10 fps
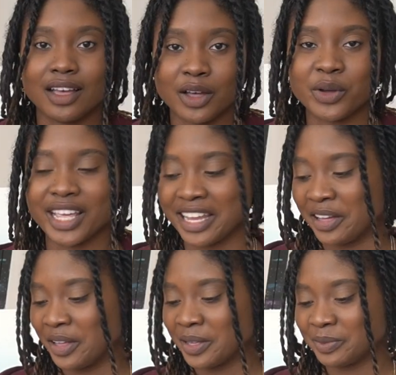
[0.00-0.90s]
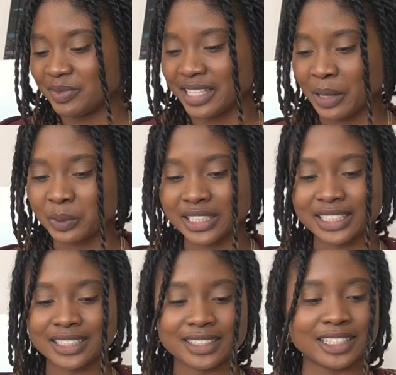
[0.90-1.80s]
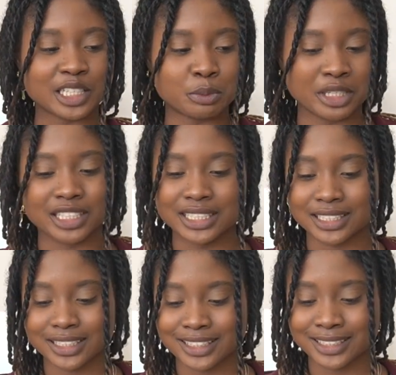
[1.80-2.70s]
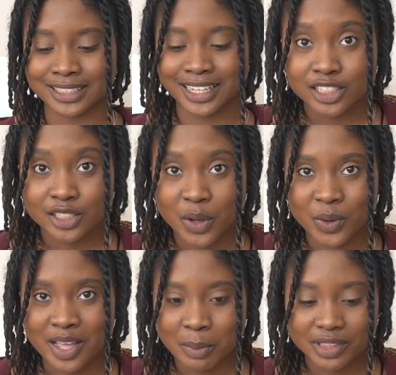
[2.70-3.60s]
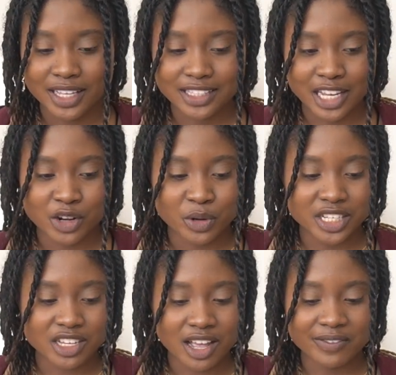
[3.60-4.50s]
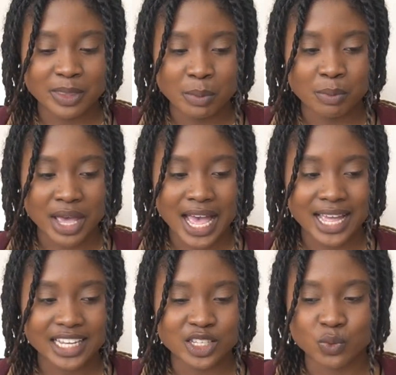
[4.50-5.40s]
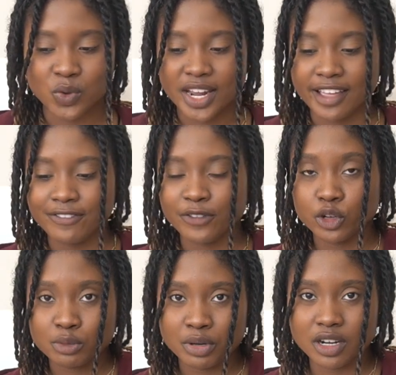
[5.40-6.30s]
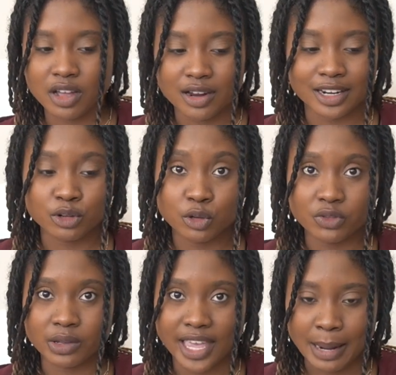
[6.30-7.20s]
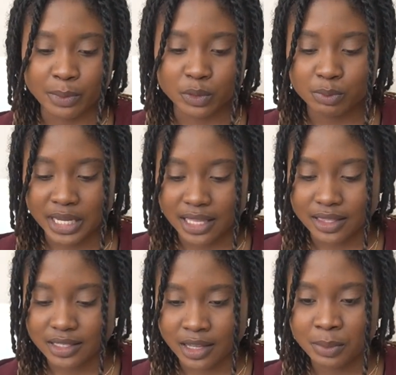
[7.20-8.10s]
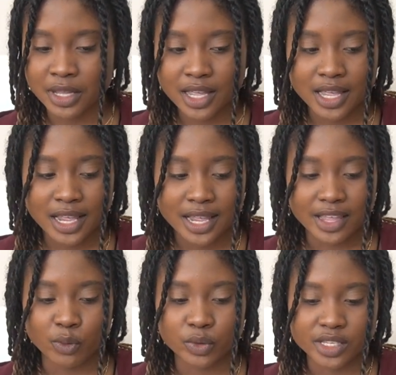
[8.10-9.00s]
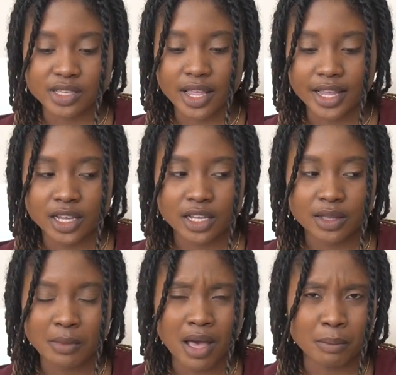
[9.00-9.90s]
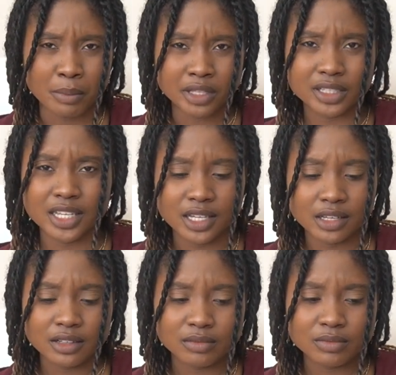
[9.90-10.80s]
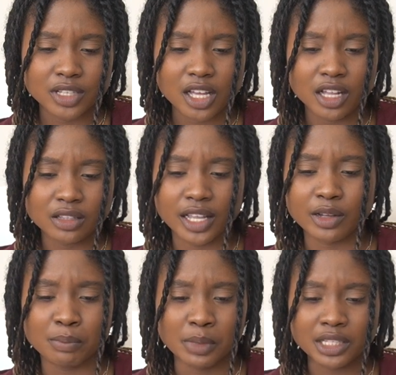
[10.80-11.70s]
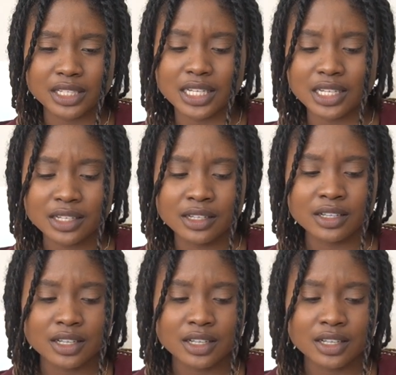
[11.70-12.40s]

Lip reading: Okay, y'all, that was an experience. So a couple things I noticed off the bat is when I first put it on, I don't know if the camera was picking this up, it was like a milky cut, like milky,